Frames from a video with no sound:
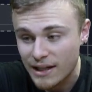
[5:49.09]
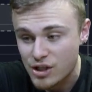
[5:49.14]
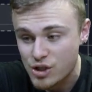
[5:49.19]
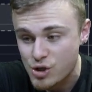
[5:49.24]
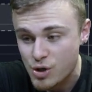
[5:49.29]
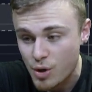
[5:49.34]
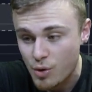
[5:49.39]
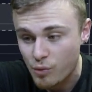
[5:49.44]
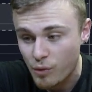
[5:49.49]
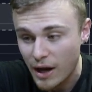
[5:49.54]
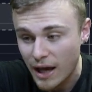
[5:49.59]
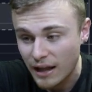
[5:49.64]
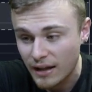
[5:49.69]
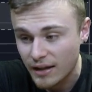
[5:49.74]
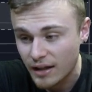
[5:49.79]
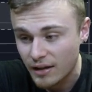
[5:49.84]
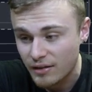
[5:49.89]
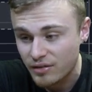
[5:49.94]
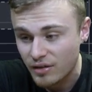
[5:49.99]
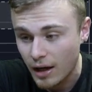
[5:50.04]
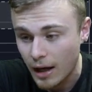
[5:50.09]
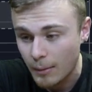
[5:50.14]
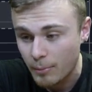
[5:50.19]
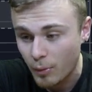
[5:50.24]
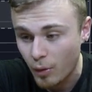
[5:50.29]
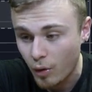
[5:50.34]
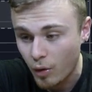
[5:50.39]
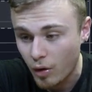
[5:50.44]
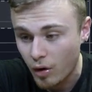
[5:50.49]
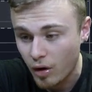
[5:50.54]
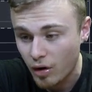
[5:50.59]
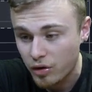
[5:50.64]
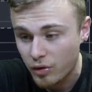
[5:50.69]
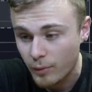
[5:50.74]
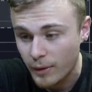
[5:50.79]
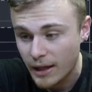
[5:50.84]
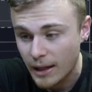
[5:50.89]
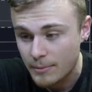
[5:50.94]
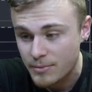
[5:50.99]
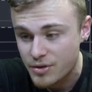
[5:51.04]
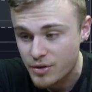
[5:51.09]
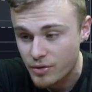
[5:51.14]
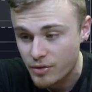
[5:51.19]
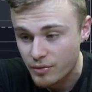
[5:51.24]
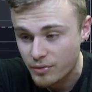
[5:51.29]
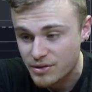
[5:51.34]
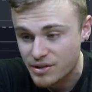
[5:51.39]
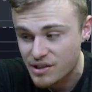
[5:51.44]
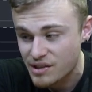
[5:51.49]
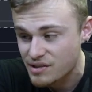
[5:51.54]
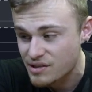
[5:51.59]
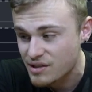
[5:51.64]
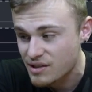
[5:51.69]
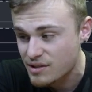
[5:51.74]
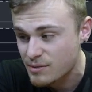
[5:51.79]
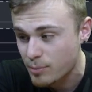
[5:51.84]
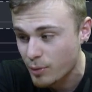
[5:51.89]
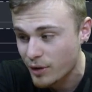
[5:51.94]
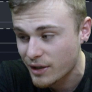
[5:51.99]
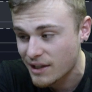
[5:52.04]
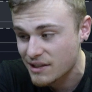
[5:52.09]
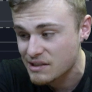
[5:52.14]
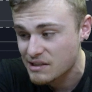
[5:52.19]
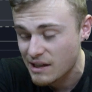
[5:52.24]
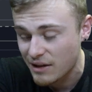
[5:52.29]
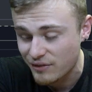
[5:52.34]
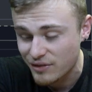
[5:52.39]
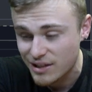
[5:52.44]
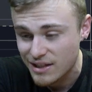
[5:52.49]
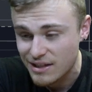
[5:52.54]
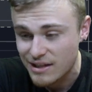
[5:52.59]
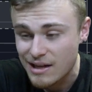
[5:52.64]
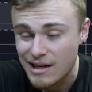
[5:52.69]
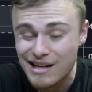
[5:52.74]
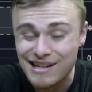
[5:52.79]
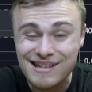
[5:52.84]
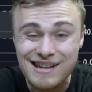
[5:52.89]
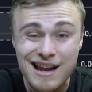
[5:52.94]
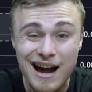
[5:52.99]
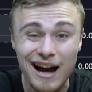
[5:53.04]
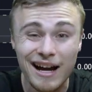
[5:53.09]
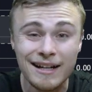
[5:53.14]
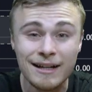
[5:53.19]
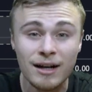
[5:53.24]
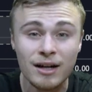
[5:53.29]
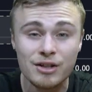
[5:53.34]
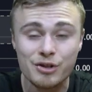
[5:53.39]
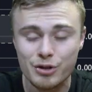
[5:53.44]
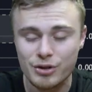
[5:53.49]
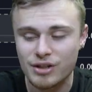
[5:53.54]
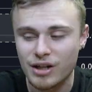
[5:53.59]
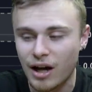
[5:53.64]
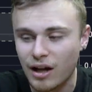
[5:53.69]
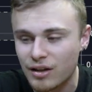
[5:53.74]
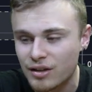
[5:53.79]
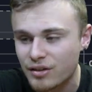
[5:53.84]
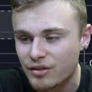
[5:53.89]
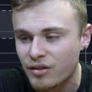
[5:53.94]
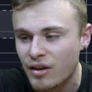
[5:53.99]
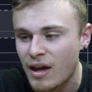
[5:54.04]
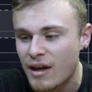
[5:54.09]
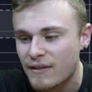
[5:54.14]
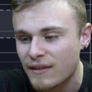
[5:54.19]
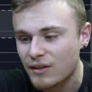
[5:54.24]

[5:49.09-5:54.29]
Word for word: it should rally us up all the way up to the resistance point at $7,900.